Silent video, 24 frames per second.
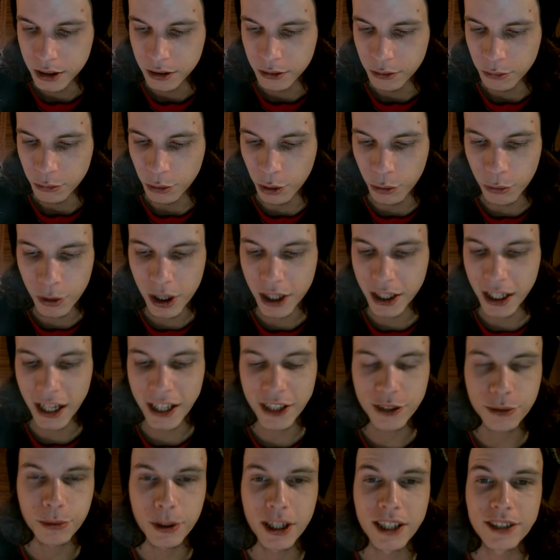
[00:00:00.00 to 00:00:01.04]
Well, one, I
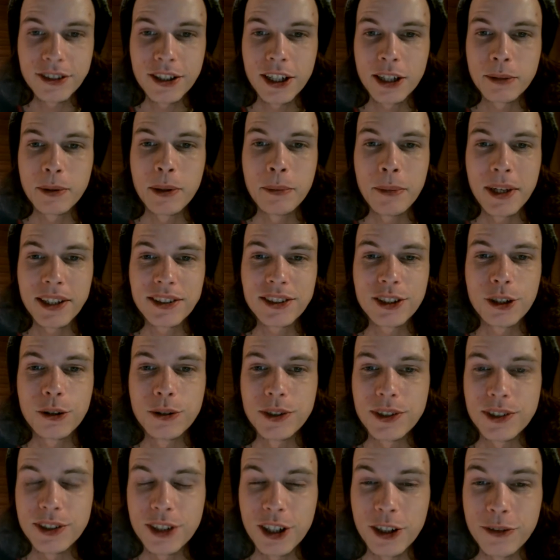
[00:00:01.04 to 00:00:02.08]
just want to talk about Mexico
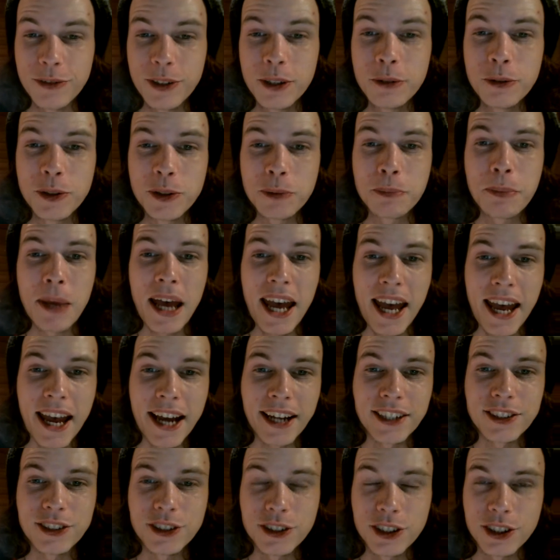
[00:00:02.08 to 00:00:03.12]
itself. It was
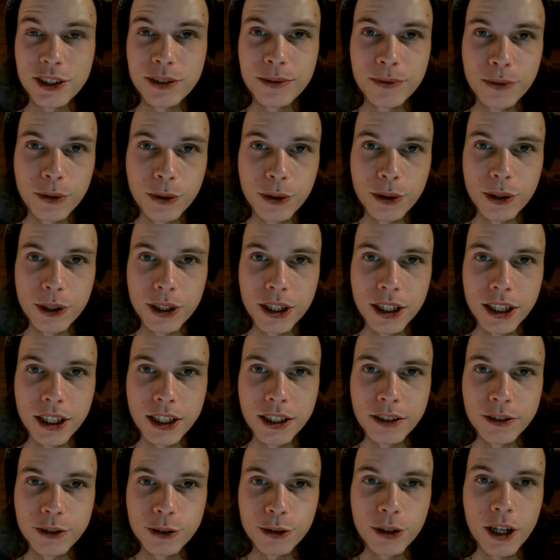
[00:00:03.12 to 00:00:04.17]
packed just
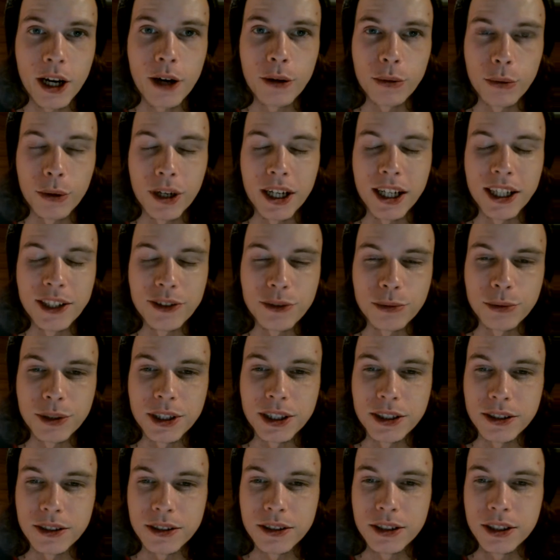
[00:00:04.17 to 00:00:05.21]
for crowd wise
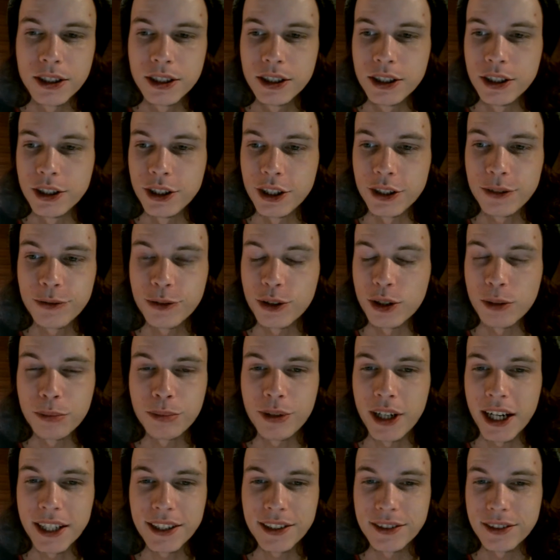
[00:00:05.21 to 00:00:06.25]
just for a
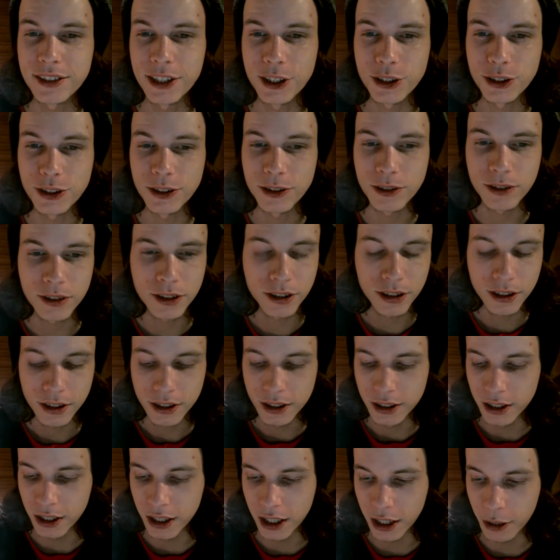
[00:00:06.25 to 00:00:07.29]
practice session.
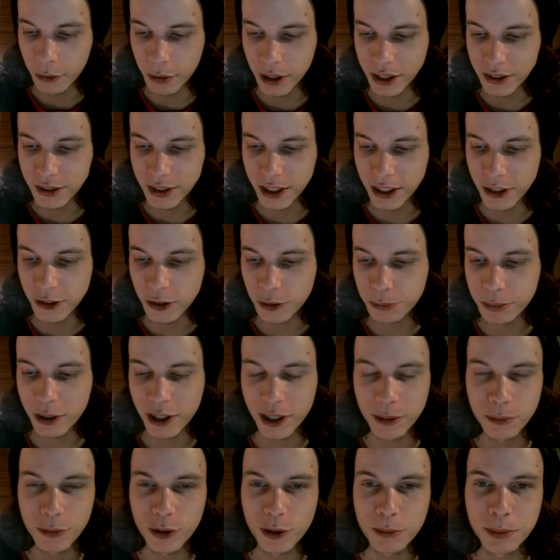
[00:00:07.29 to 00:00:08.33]
I want to say there's probably
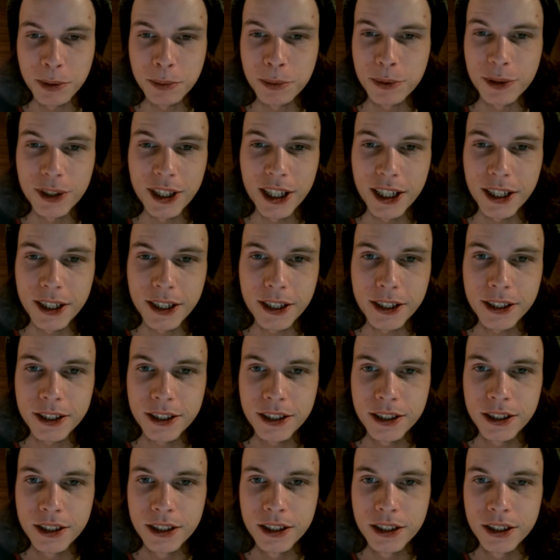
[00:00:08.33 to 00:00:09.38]
more people there
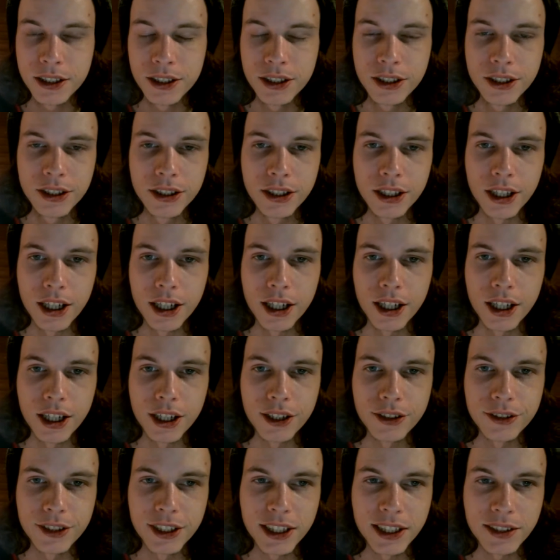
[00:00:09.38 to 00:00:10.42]

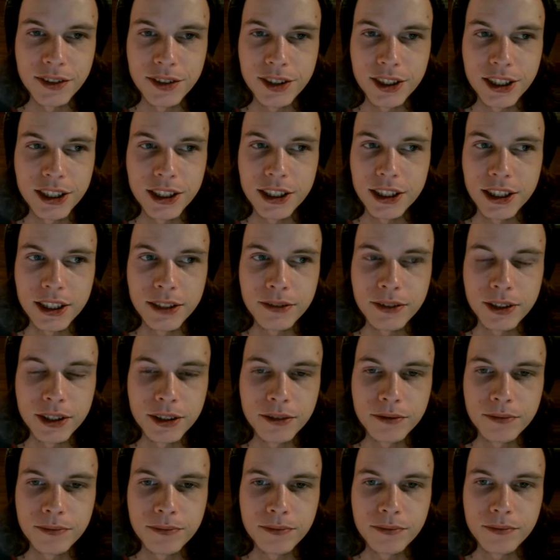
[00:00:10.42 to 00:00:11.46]
than I've seen
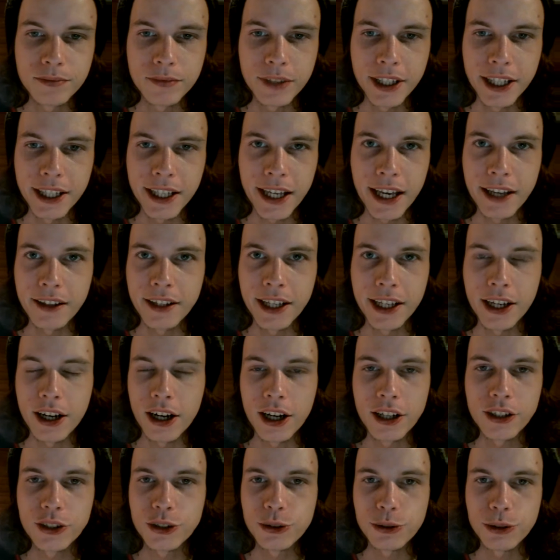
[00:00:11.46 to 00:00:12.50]
even like at like
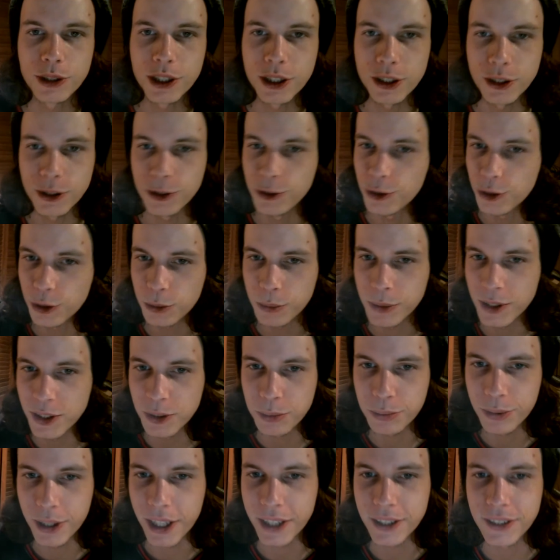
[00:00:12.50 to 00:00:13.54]
Austria or Germany's
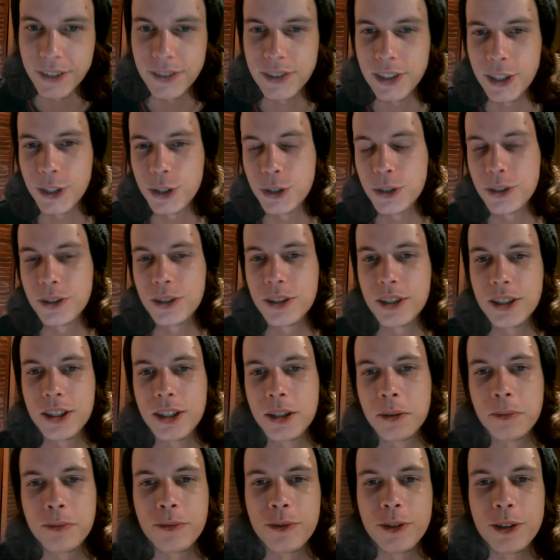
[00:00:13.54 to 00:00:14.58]
practice session
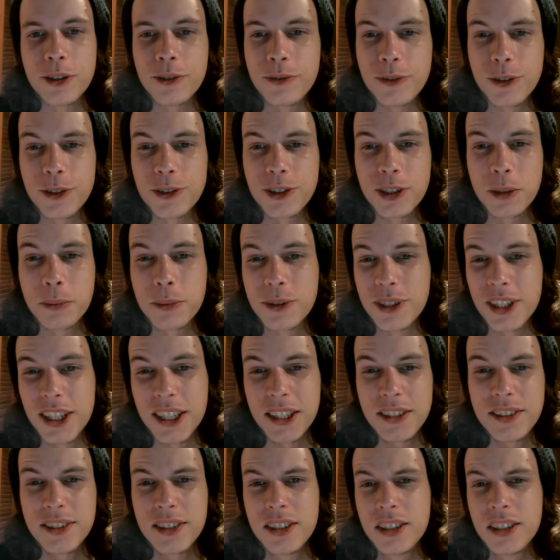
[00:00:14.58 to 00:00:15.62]
for the first couple days,